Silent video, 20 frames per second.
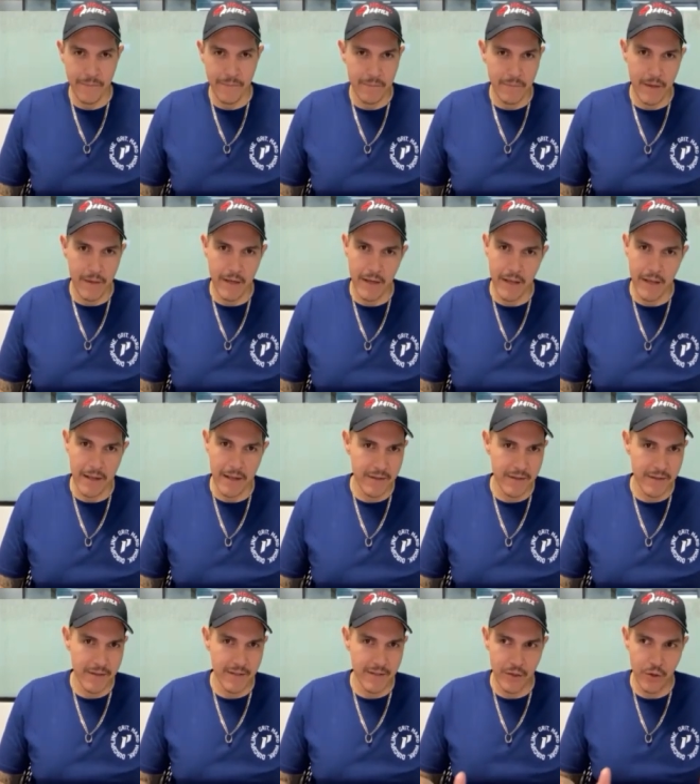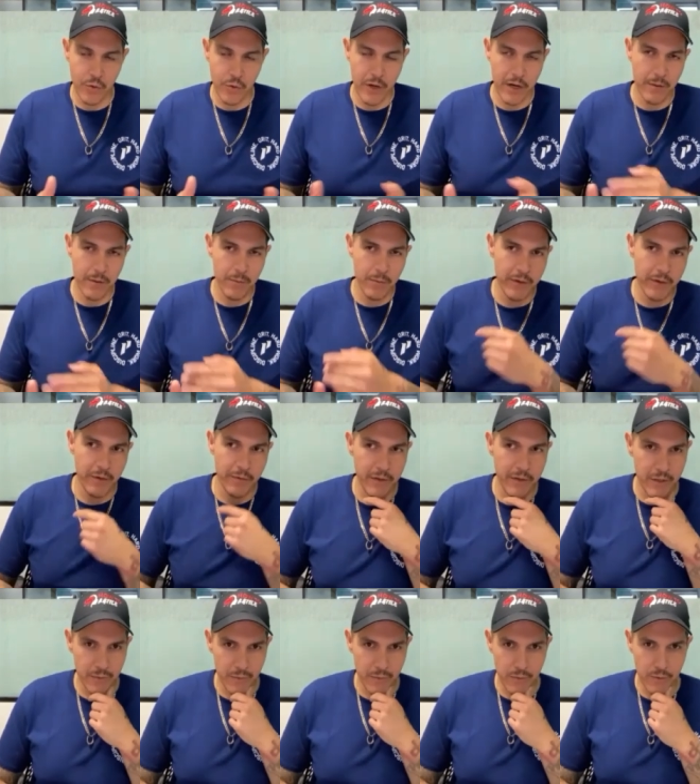it's just incredible
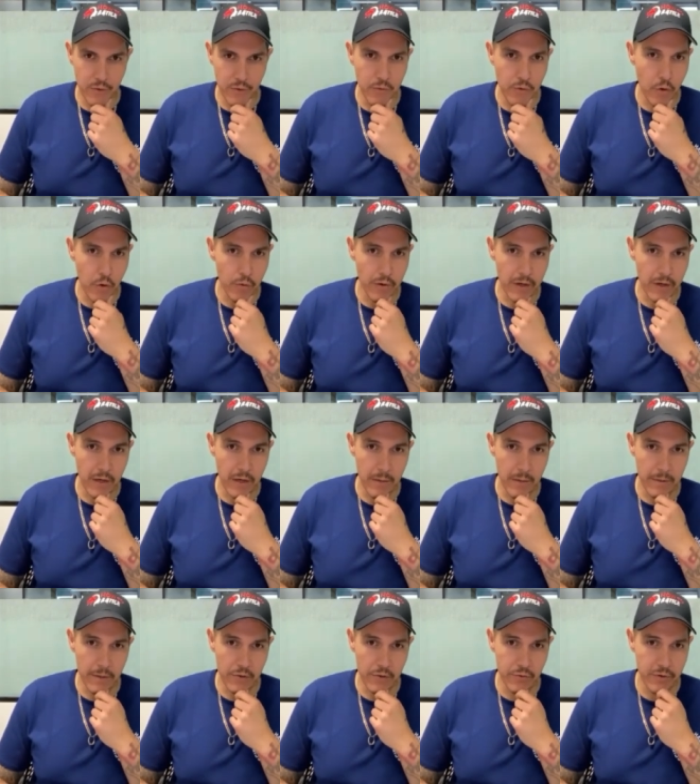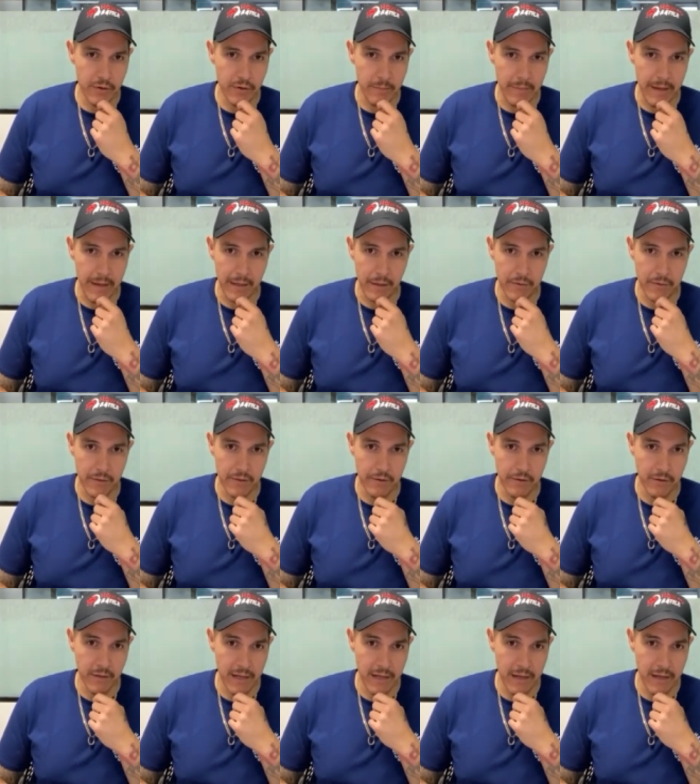individuals who've overcome extreme battles in their life.